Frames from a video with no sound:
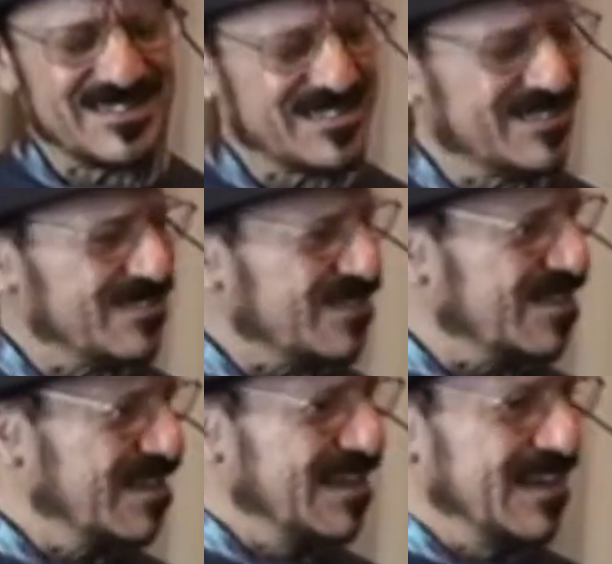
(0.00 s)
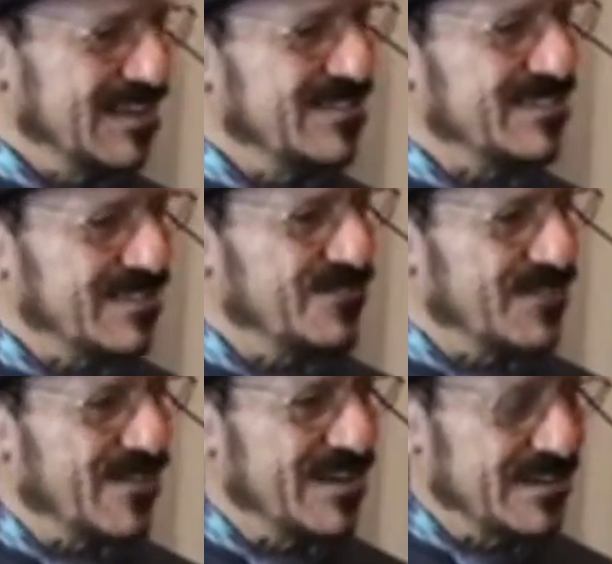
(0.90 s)
It's just a
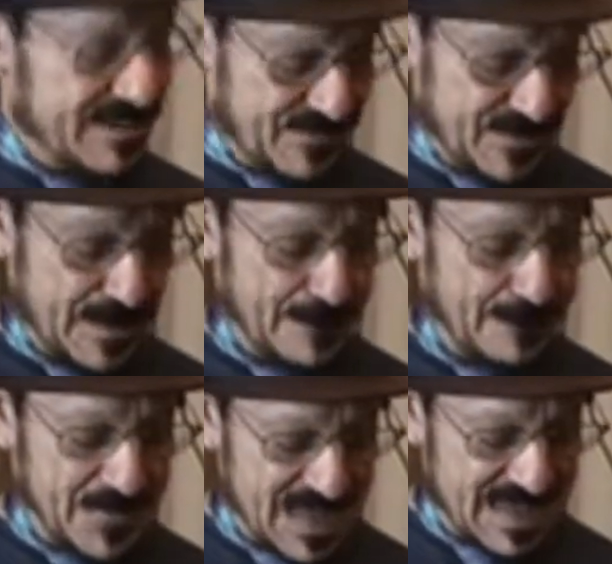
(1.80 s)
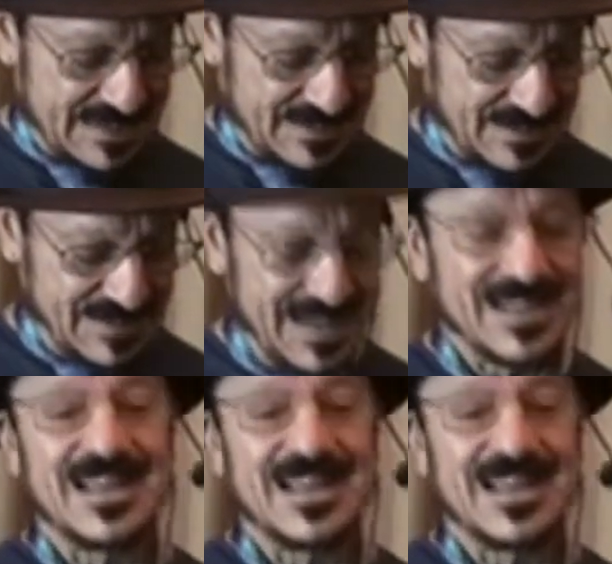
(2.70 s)
very different model.